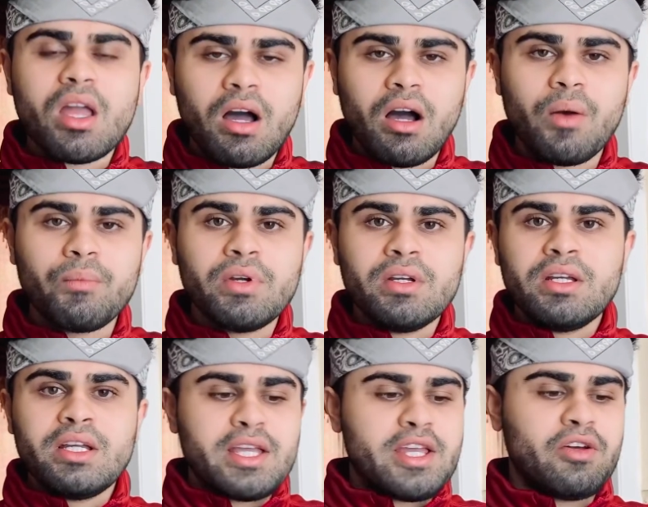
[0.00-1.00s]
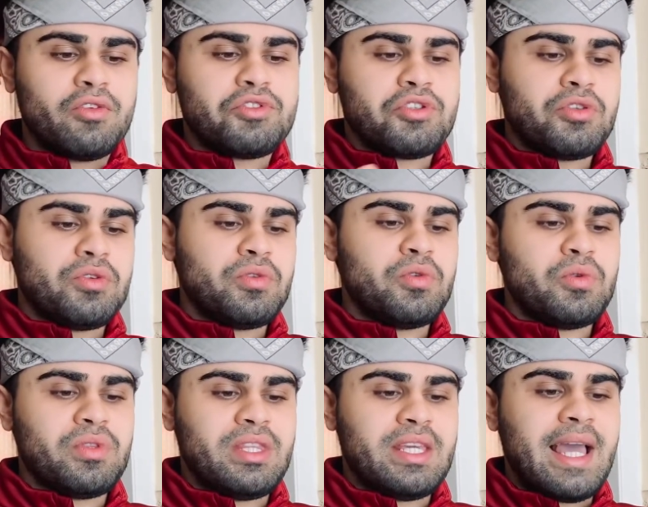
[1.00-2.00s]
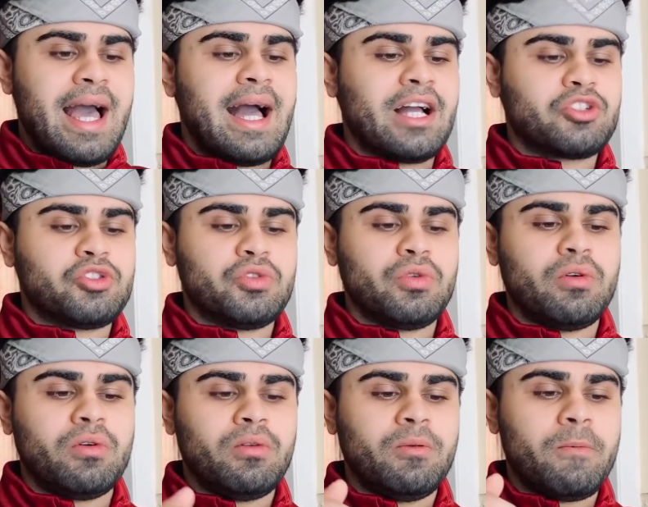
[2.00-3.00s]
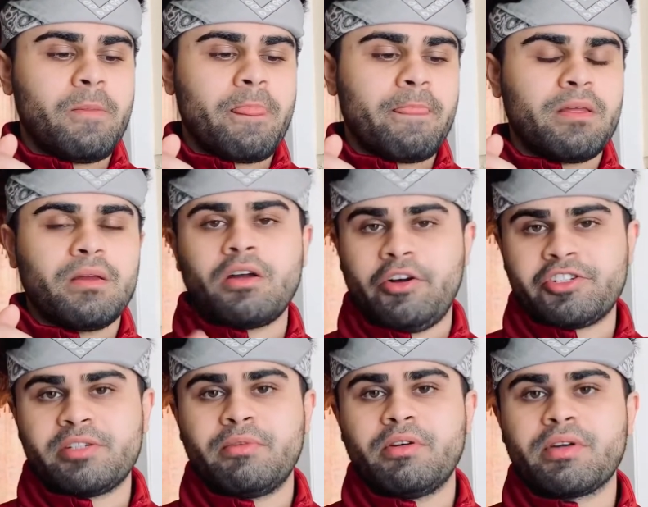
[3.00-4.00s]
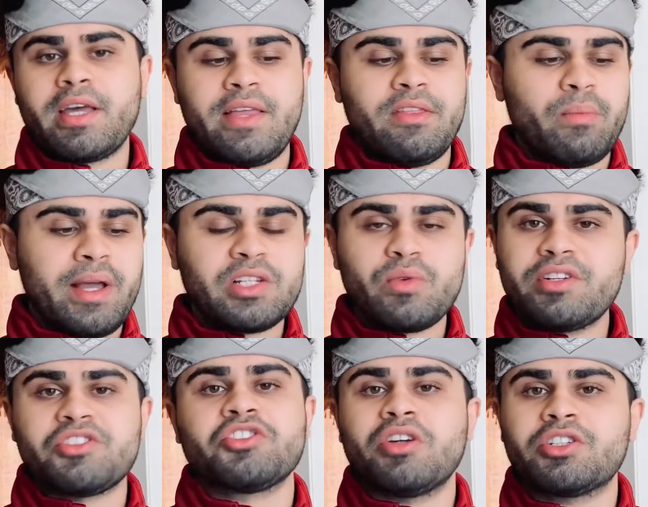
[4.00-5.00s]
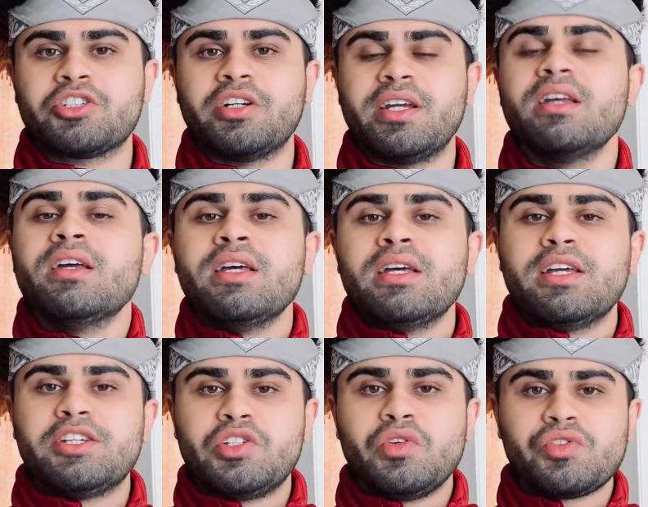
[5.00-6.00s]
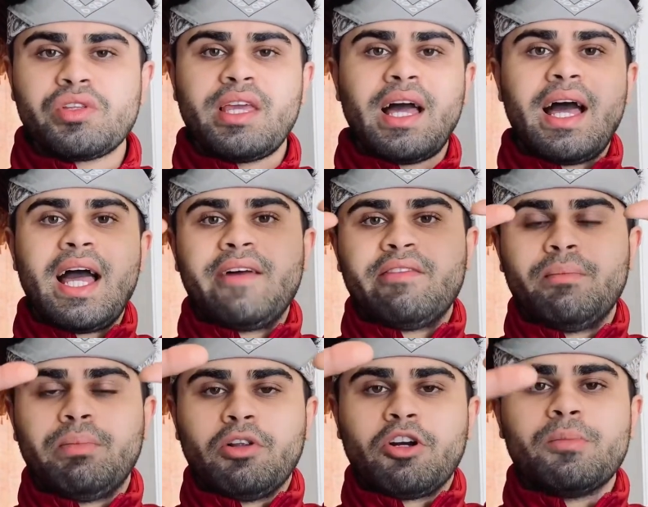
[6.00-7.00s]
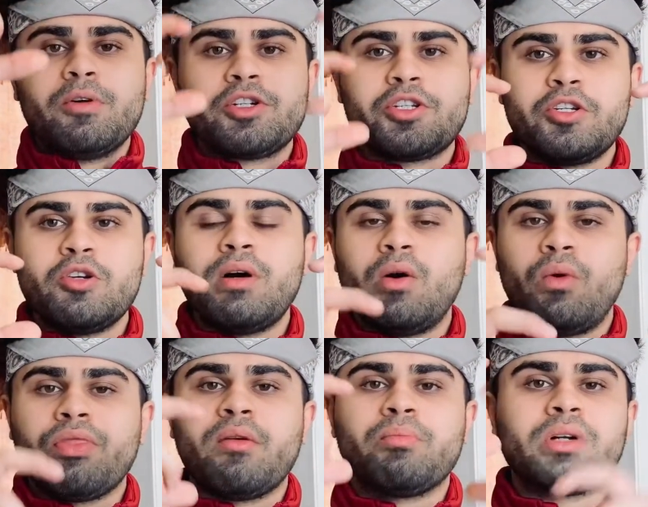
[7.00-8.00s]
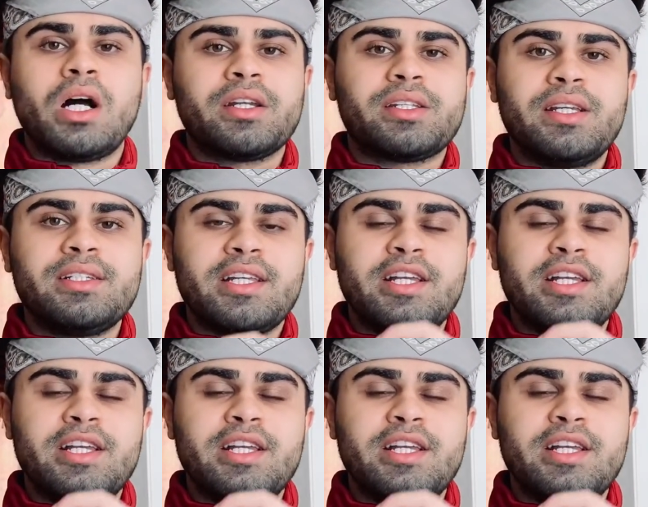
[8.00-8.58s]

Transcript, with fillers: um, you know, to the actual customer, okay? And the best way to structure it is usually I have a blurb or two about what the product is,